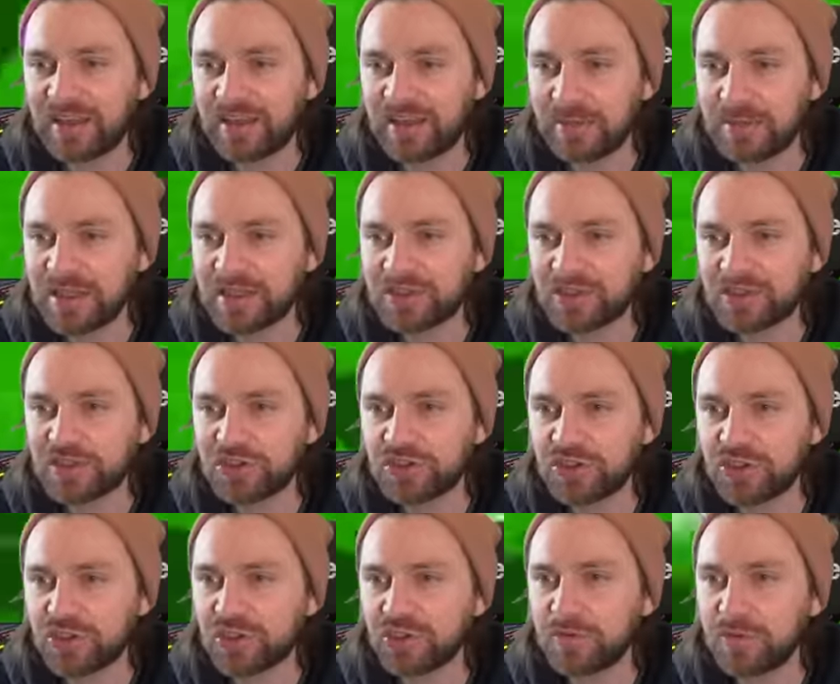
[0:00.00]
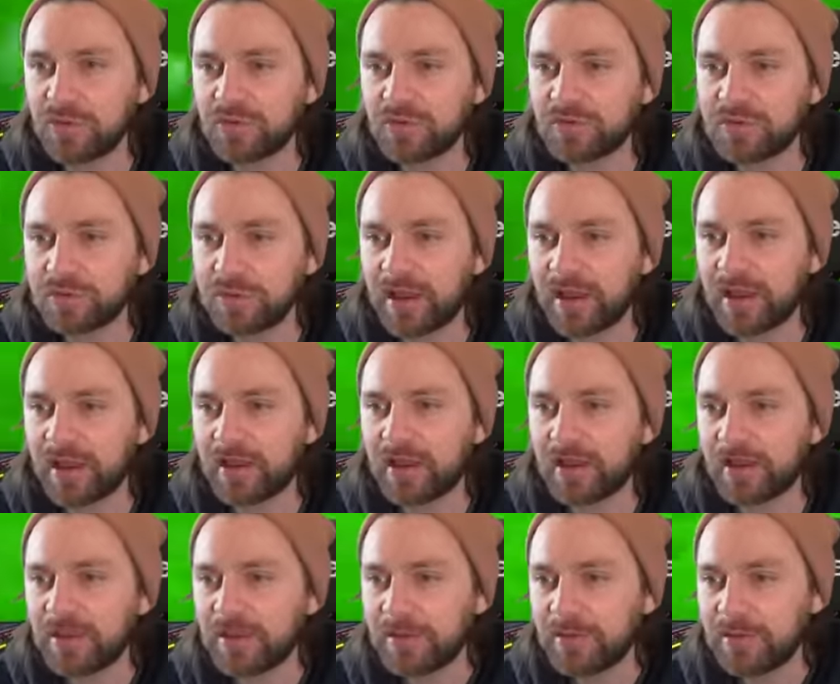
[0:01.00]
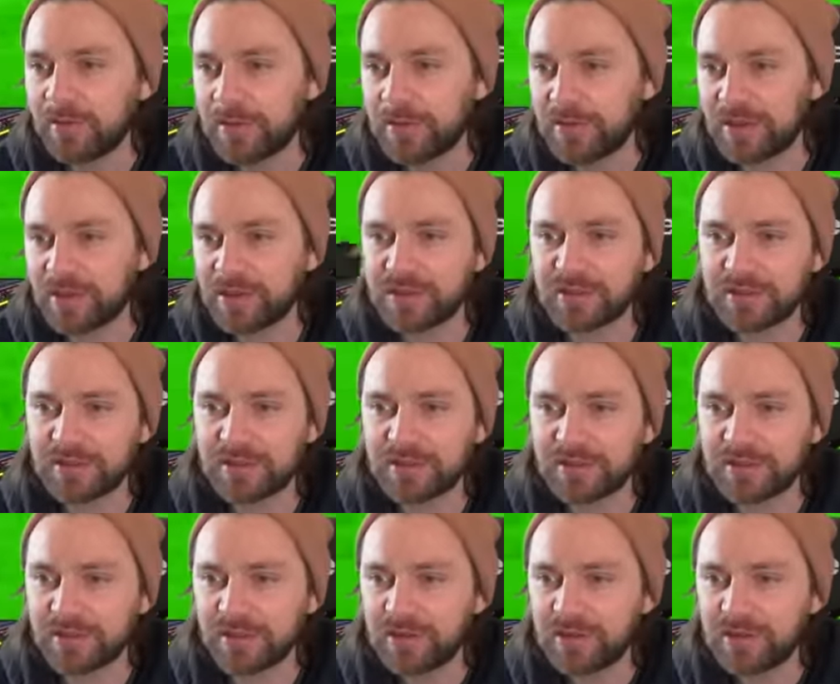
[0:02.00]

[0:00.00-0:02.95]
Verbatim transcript: it makes such a good multiplayer because